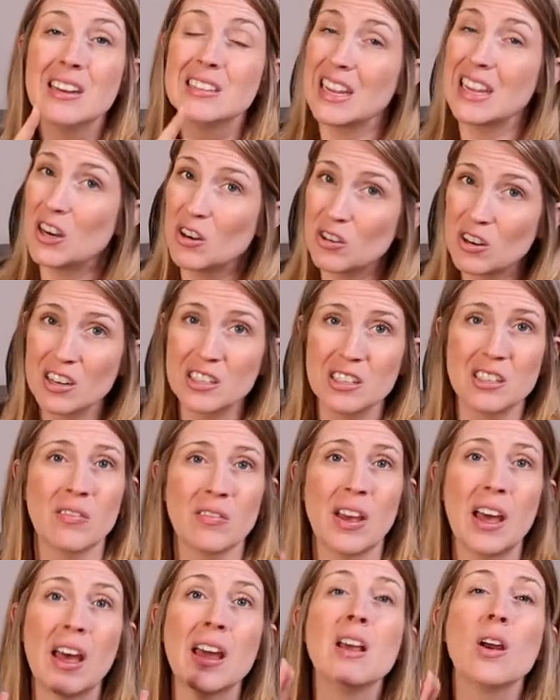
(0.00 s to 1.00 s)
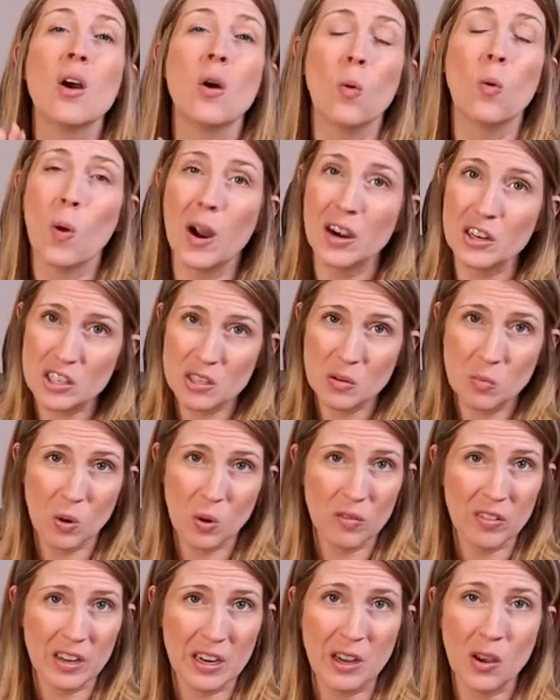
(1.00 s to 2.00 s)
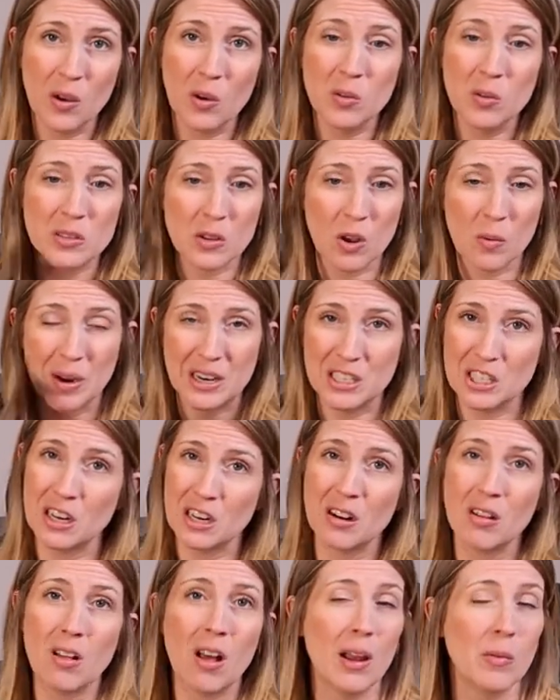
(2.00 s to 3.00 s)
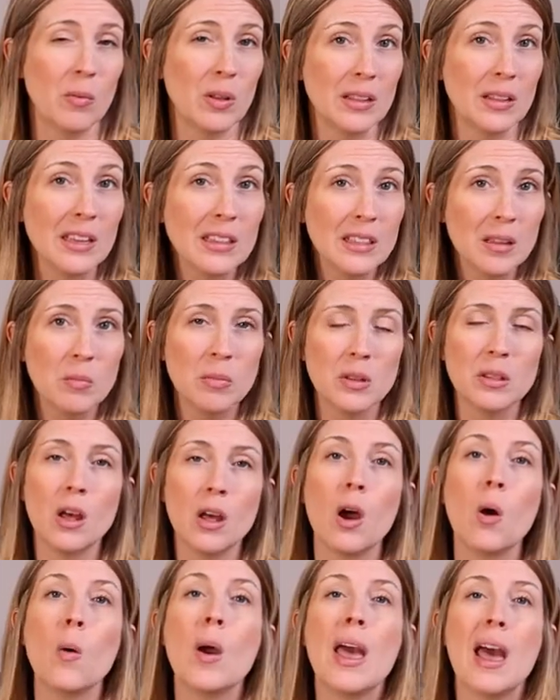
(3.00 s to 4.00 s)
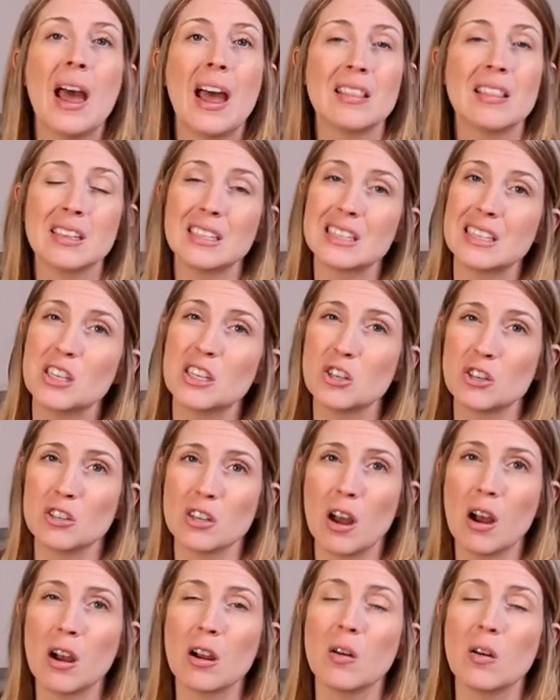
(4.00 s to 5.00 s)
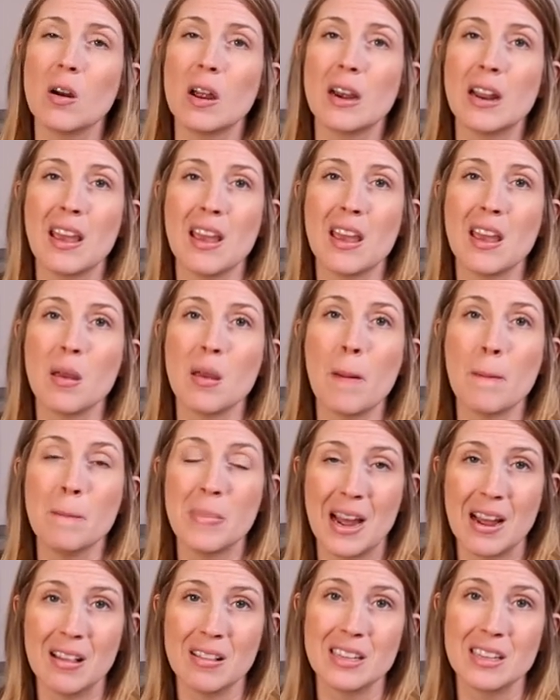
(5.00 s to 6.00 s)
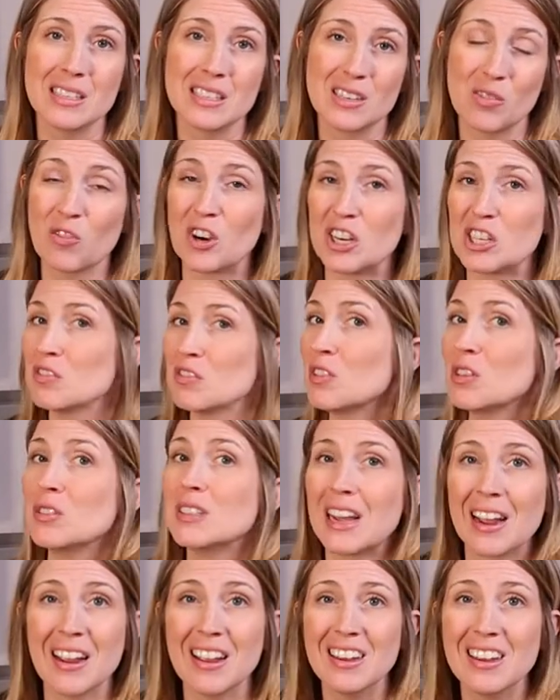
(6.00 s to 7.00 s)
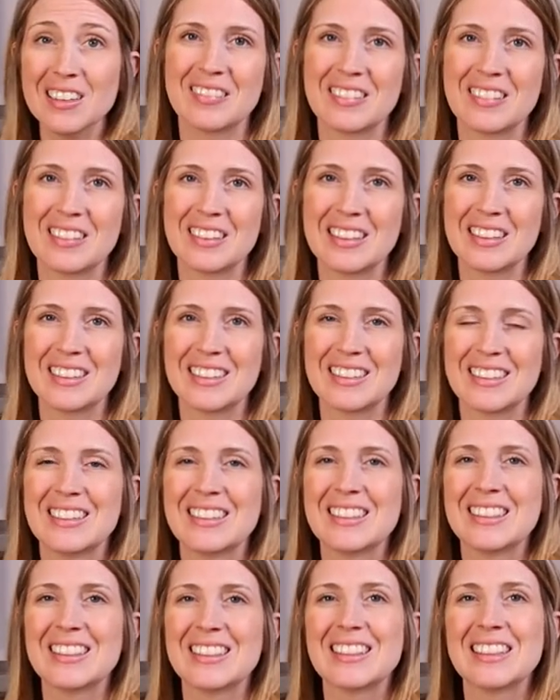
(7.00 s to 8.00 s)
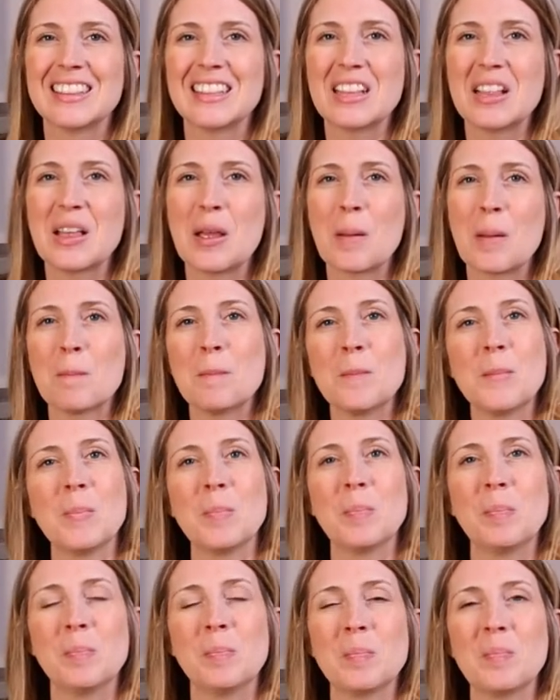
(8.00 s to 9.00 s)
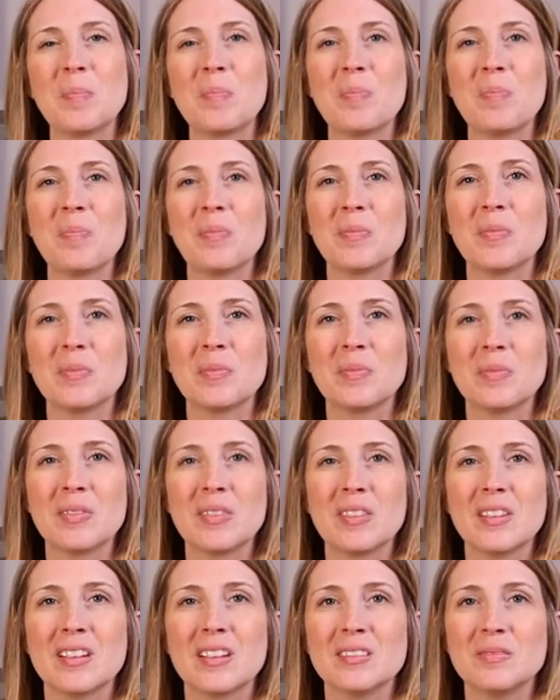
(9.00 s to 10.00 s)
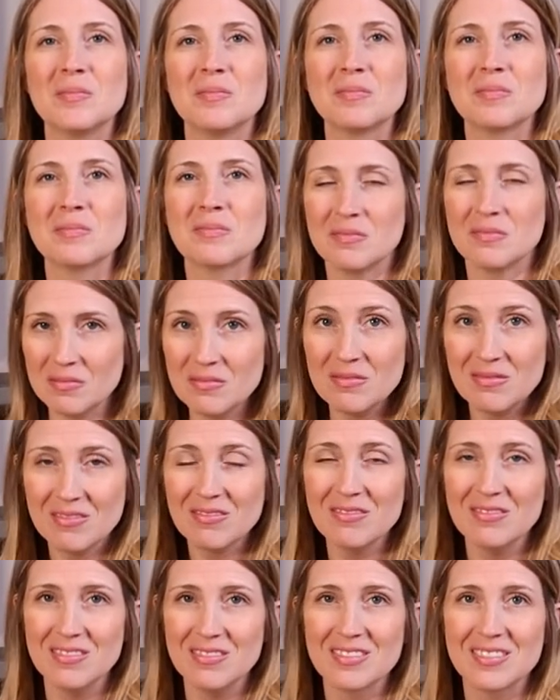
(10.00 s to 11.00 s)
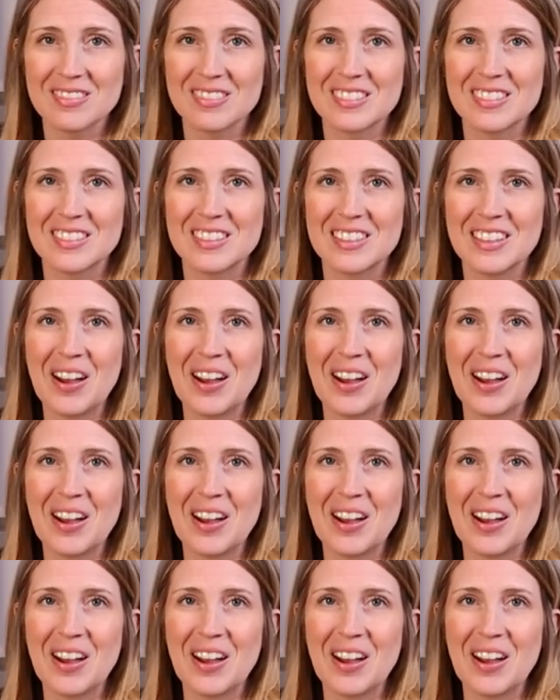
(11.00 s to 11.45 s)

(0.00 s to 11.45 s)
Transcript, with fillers: take your dog to the vet, watch some more videos on my channel. I will link them below, and let's get your dog on a balanced, fresh food diet. Okay, well, you know, it's kind of funny that you answered that just now, Jessica, because our next question